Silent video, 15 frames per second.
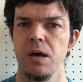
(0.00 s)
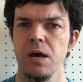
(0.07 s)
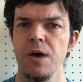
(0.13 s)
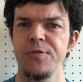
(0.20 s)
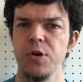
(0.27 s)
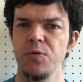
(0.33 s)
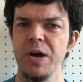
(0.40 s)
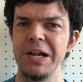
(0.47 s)

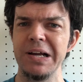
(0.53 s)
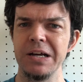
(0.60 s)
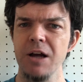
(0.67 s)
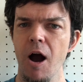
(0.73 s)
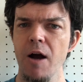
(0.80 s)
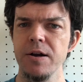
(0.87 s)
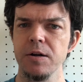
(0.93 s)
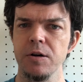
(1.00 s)
If you're reading an
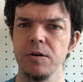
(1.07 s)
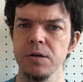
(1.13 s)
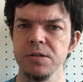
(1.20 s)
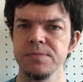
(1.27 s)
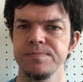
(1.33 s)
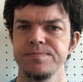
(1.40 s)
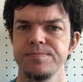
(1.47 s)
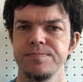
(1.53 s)

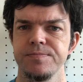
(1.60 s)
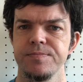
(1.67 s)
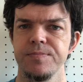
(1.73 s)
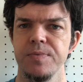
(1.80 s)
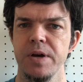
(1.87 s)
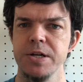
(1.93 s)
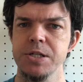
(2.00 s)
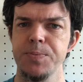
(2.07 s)
article,
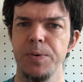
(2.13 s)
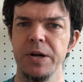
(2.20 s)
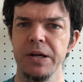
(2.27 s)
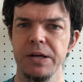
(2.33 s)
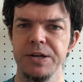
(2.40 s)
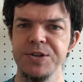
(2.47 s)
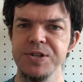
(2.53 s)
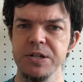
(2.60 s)
it's
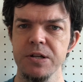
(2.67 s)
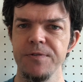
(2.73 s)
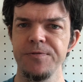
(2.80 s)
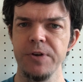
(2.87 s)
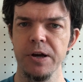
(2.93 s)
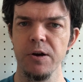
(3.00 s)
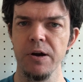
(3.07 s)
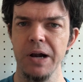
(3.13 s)
pretty easy to
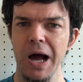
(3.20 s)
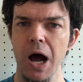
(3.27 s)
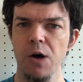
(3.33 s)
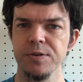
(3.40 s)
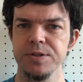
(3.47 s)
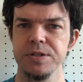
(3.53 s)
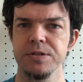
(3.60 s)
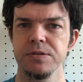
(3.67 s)
figure it
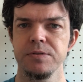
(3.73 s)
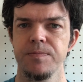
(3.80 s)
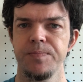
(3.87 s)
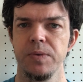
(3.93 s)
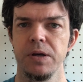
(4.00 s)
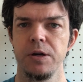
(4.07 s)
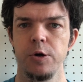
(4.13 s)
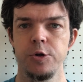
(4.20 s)
out.
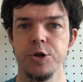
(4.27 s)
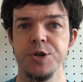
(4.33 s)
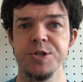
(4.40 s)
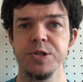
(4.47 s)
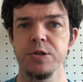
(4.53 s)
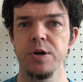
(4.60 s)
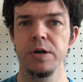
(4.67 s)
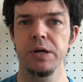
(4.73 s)
You
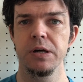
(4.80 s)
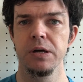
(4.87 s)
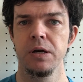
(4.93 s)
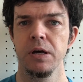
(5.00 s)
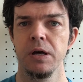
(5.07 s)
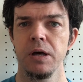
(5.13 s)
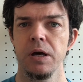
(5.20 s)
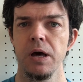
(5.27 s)
just look
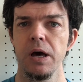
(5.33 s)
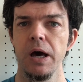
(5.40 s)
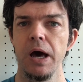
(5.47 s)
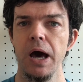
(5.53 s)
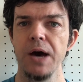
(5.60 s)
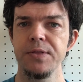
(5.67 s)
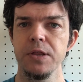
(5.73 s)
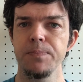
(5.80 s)

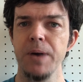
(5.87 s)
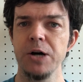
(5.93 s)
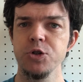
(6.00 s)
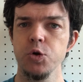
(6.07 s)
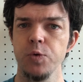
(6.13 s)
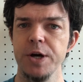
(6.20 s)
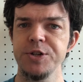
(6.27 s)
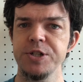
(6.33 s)
at the
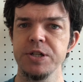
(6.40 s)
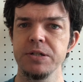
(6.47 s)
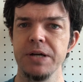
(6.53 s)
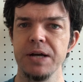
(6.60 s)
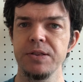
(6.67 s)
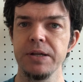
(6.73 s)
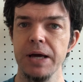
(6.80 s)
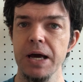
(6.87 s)
punctuation
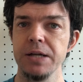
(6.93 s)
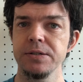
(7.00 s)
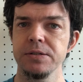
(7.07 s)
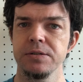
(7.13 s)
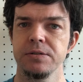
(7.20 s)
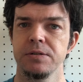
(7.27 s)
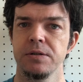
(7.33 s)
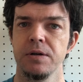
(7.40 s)
at the
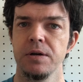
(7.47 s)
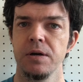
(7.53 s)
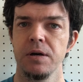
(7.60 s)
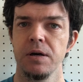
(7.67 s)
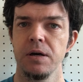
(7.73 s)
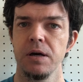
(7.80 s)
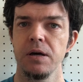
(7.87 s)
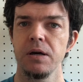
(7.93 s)
end,
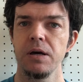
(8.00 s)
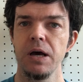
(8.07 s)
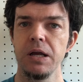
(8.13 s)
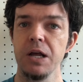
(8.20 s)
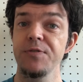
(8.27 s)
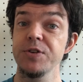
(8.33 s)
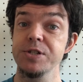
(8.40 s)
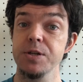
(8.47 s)

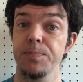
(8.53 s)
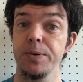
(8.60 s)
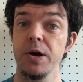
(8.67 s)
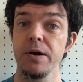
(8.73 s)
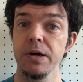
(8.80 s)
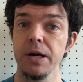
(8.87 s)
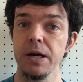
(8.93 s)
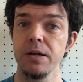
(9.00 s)
and if it's a
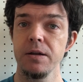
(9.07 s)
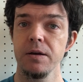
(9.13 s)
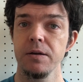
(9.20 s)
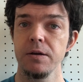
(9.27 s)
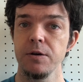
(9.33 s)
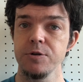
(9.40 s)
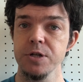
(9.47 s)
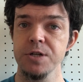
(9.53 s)
period,
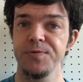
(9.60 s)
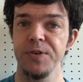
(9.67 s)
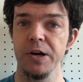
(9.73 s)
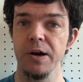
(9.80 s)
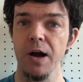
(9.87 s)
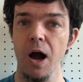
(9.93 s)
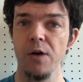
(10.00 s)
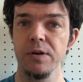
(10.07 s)
you just
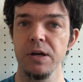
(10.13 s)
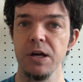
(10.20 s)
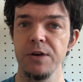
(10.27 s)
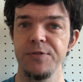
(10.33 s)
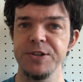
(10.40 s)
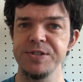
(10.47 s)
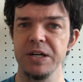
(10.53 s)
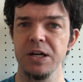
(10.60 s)
figure out
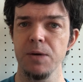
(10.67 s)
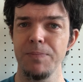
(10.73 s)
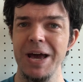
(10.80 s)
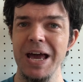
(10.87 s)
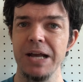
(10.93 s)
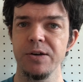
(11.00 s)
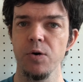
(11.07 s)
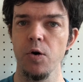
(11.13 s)
if it's a
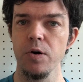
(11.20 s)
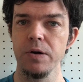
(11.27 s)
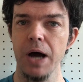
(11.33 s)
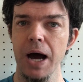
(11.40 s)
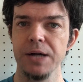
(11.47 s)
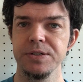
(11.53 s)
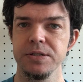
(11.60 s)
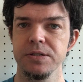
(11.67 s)
command or
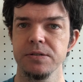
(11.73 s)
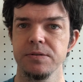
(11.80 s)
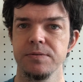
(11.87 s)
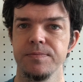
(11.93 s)
not.